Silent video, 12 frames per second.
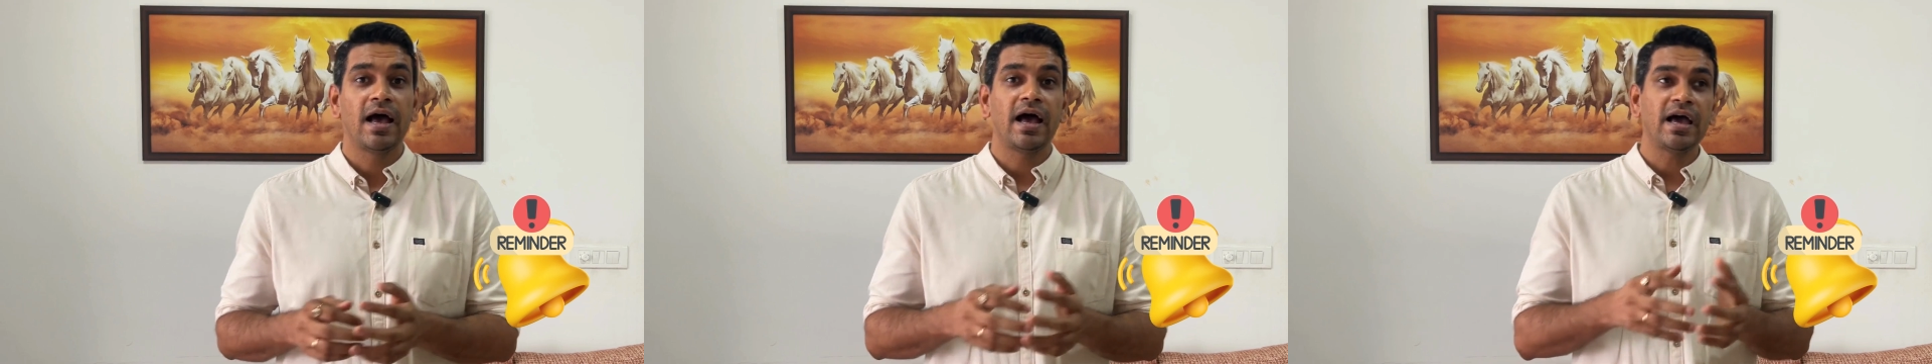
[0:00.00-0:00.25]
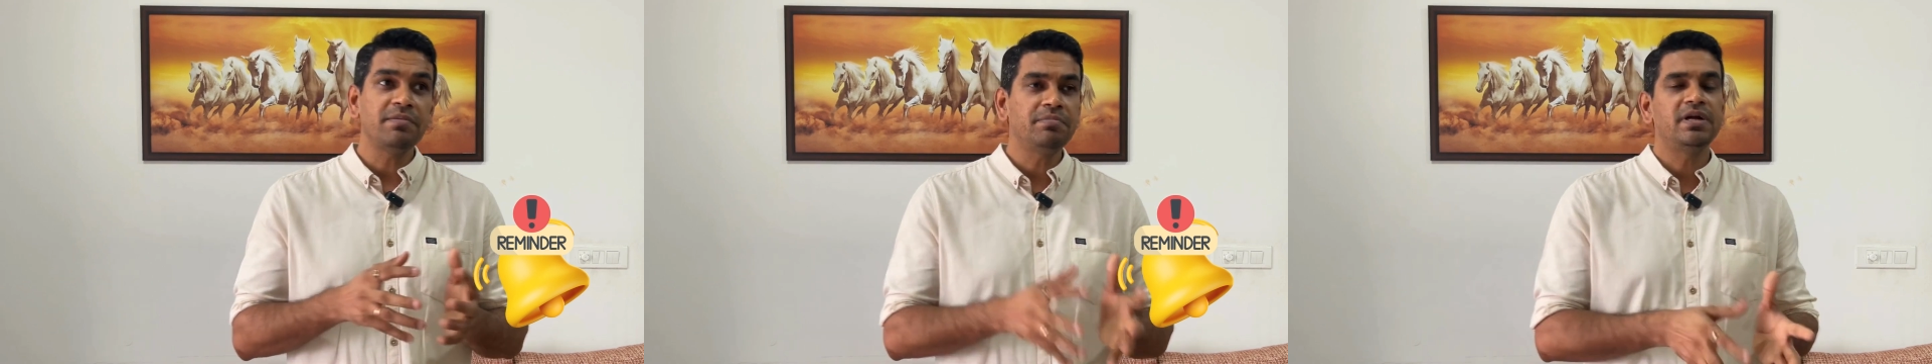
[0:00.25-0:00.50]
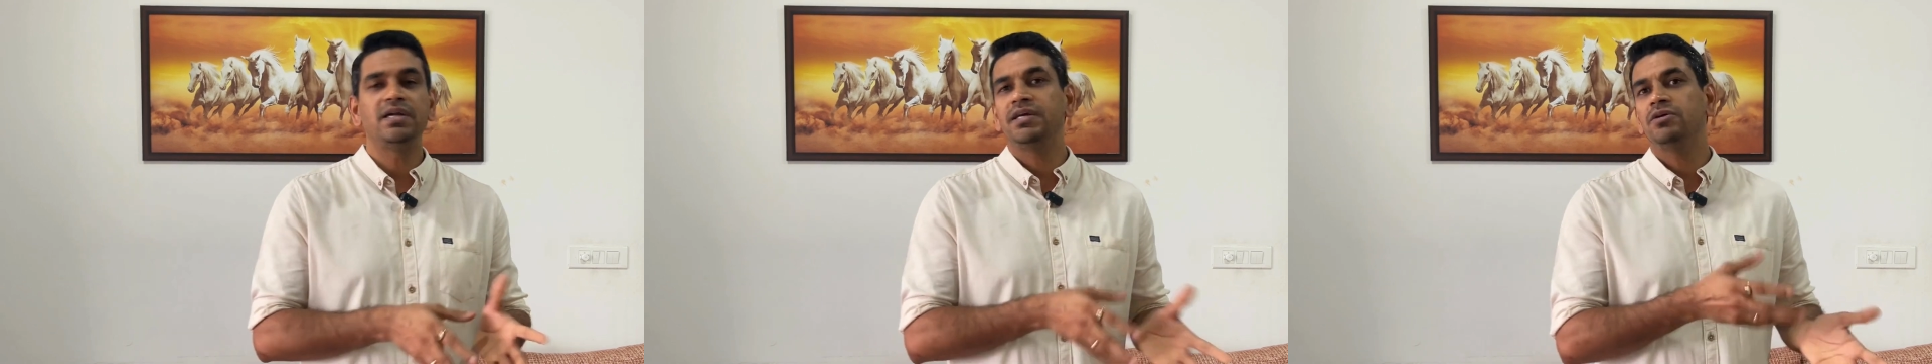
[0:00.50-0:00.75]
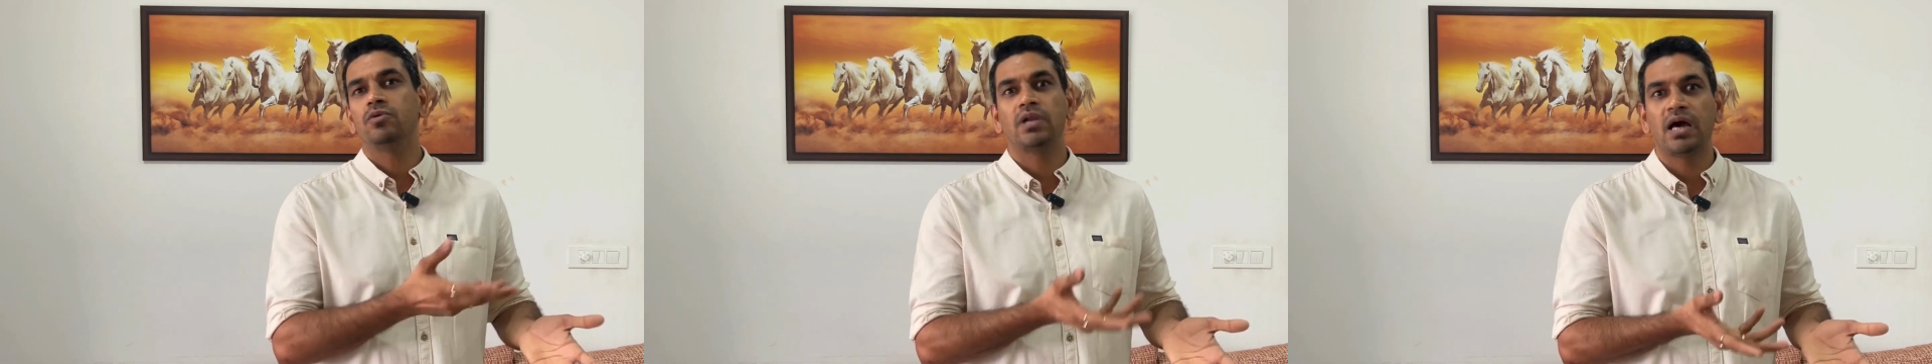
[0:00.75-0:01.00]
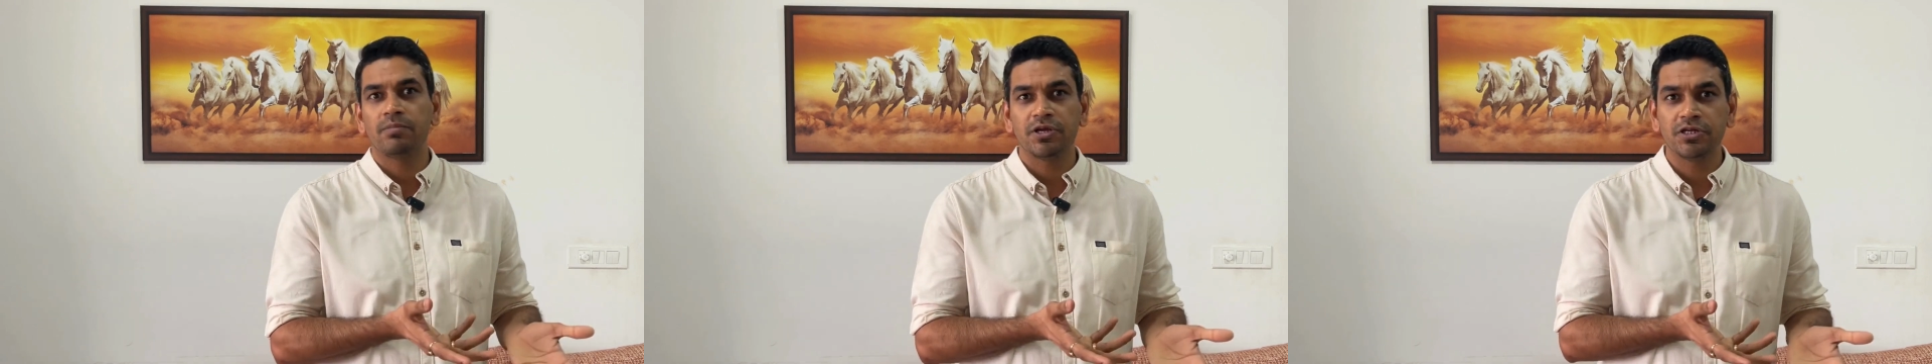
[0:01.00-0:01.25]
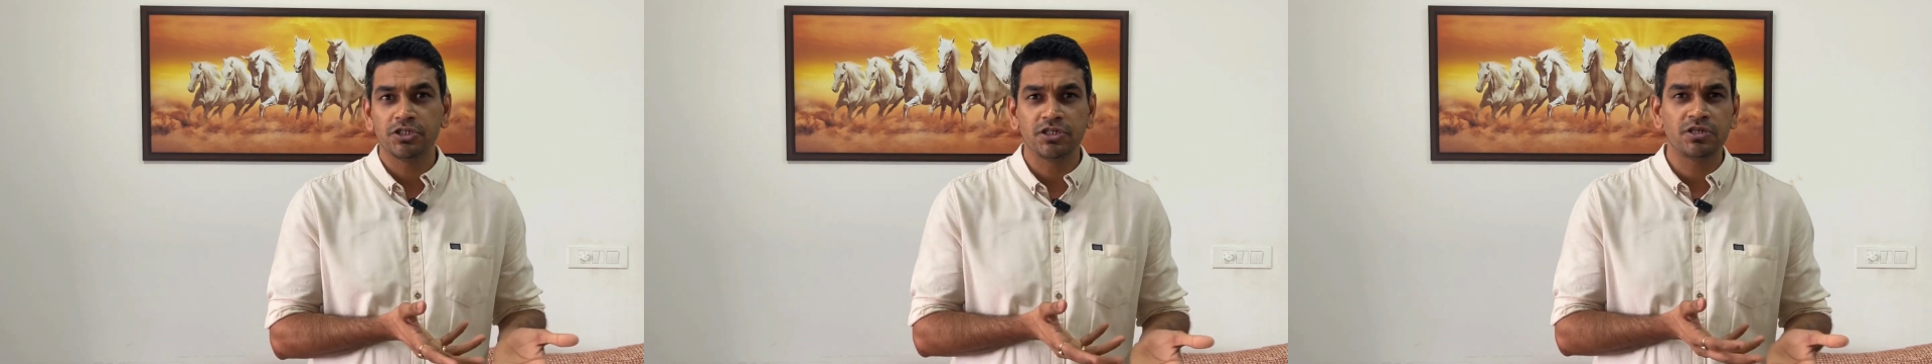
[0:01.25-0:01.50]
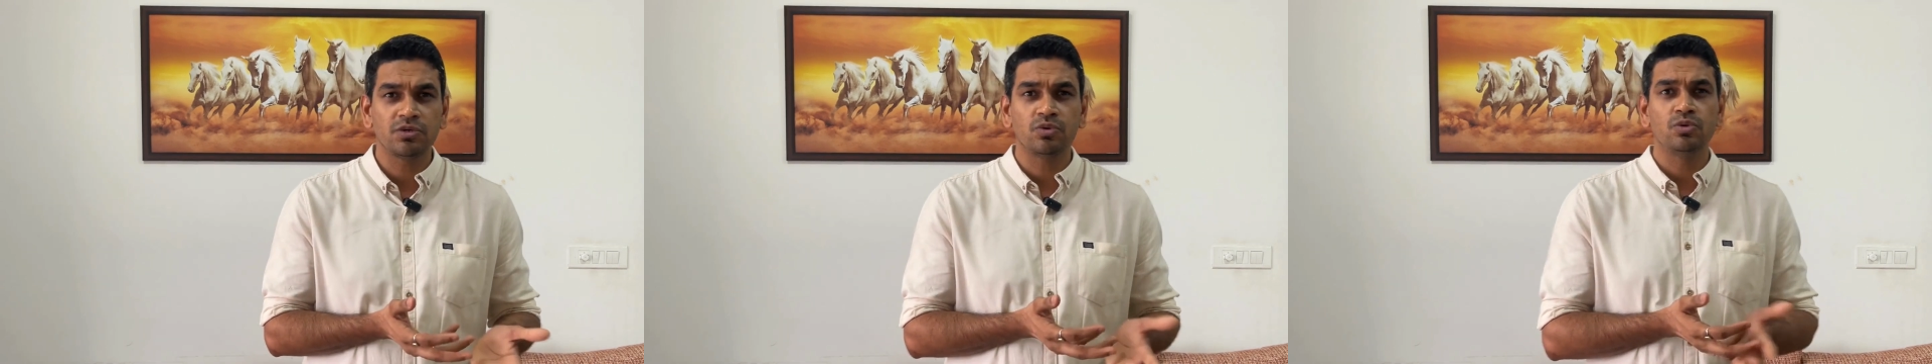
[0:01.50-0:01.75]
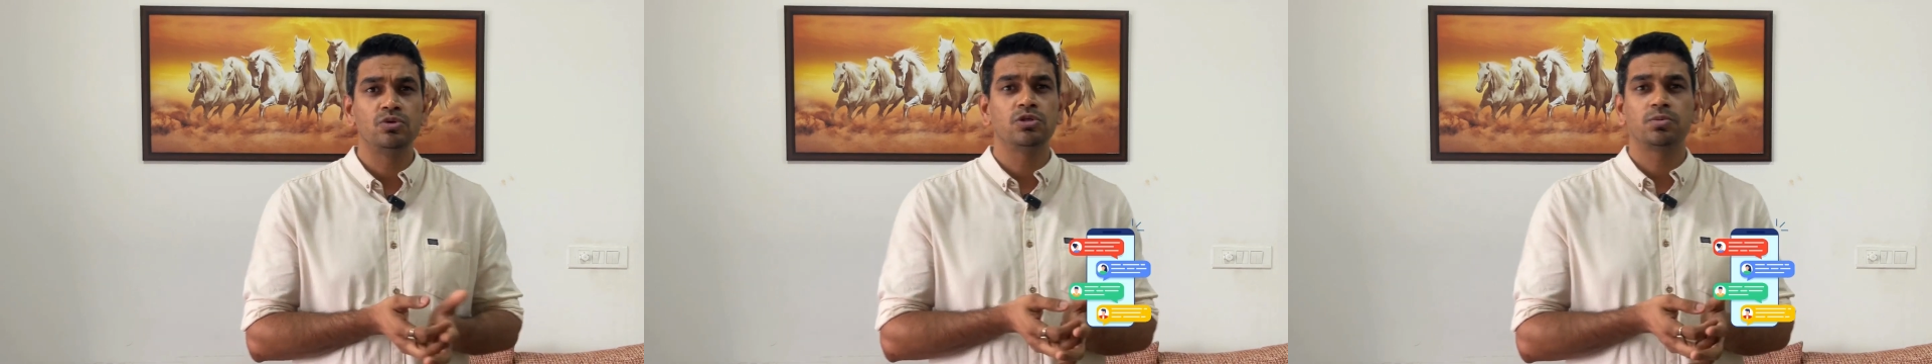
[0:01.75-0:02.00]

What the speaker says: and building collaboration tools,